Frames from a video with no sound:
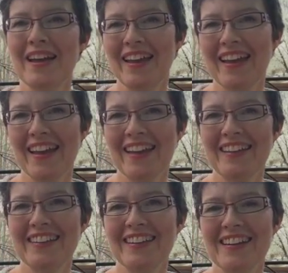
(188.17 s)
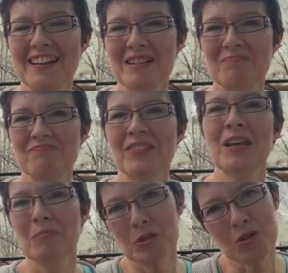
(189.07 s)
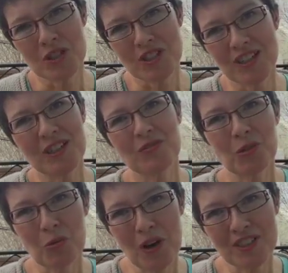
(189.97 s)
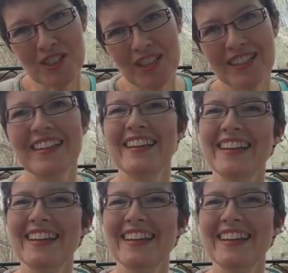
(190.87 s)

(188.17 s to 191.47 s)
And Patricia, if you're watching,